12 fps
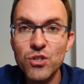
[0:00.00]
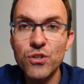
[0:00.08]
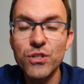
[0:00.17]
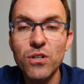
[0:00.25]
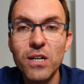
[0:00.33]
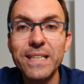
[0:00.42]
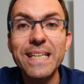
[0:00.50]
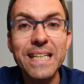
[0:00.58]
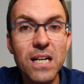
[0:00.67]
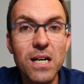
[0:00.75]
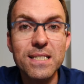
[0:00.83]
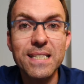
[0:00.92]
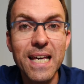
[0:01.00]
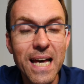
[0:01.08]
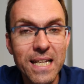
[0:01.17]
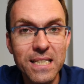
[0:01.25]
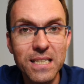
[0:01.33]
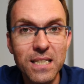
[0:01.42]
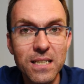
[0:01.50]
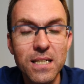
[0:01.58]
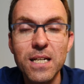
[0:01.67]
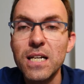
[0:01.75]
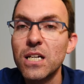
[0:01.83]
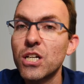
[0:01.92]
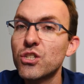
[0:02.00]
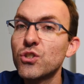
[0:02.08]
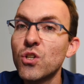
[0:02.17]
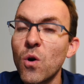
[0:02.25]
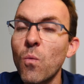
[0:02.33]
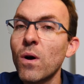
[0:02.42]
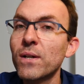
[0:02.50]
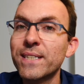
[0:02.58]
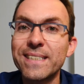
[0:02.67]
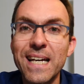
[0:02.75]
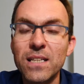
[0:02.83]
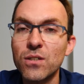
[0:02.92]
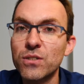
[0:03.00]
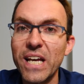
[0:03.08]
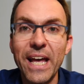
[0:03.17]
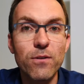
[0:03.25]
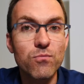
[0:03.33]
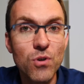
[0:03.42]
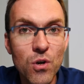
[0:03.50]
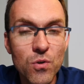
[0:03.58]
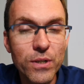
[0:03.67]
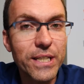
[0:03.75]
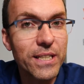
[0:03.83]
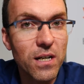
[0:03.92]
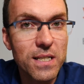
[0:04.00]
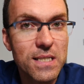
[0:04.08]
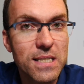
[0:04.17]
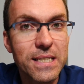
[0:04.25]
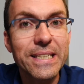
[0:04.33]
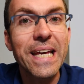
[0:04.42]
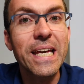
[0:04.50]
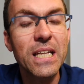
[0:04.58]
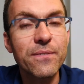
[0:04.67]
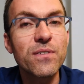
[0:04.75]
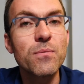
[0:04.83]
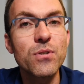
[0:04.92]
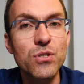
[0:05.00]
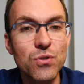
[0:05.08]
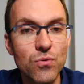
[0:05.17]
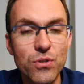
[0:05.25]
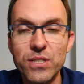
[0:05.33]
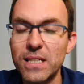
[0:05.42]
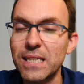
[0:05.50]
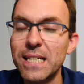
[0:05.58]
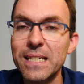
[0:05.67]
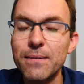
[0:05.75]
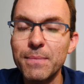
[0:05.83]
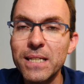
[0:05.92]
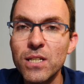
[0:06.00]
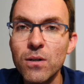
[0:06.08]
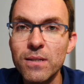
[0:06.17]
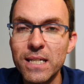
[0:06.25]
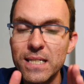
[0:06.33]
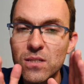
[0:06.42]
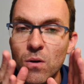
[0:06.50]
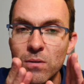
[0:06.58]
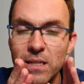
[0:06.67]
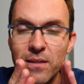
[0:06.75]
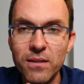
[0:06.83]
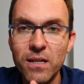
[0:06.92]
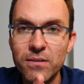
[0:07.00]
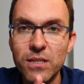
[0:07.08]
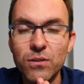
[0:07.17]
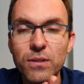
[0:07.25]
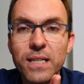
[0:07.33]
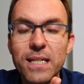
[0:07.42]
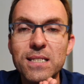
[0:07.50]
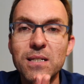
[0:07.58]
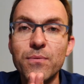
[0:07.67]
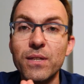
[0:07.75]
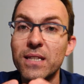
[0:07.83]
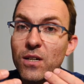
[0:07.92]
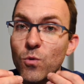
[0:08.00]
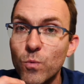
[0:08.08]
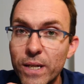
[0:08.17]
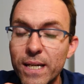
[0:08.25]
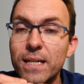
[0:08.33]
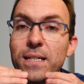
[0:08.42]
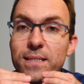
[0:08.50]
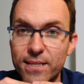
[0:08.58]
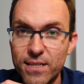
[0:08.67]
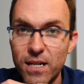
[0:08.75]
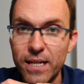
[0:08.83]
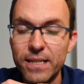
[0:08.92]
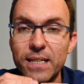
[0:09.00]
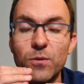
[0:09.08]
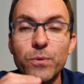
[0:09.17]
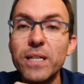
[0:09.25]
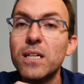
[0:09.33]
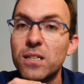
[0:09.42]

sure you're on EOS Canada because you don't want to download a rogue eosc. Take it from the source and let it be known that it's only there that you'll get something that we signed and we